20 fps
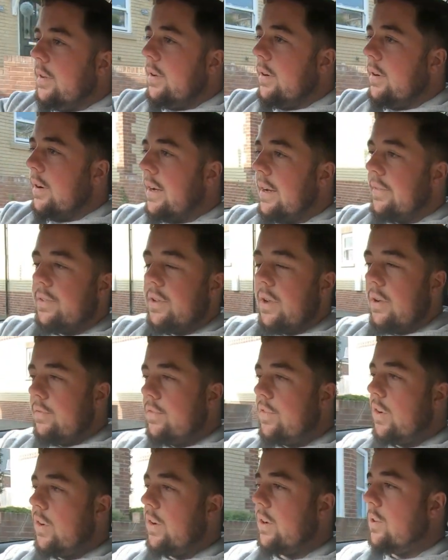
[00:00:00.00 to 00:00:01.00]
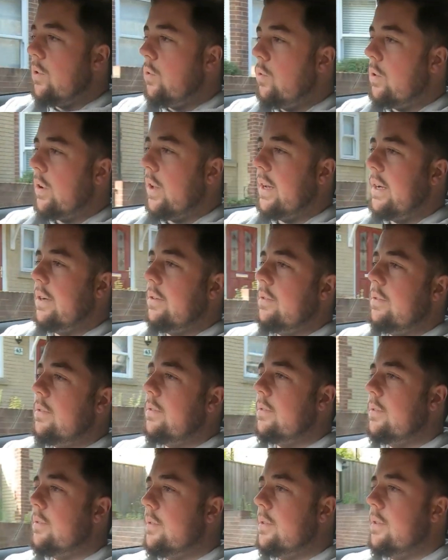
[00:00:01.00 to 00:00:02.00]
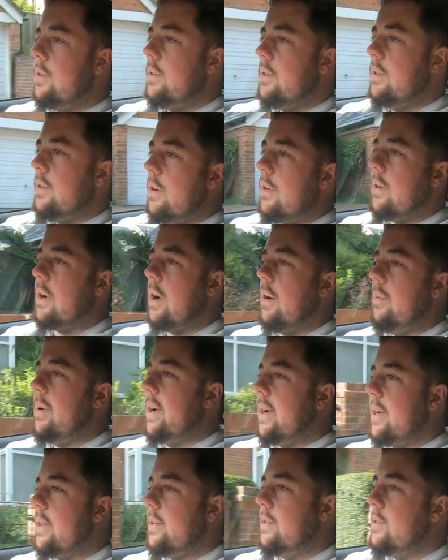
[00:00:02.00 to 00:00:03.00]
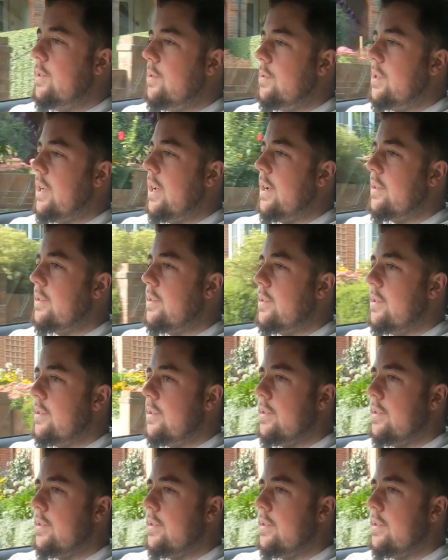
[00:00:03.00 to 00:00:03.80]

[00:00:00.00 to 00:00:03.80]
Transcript: I have to go and find a corner now. I'll cut back in 2 secs.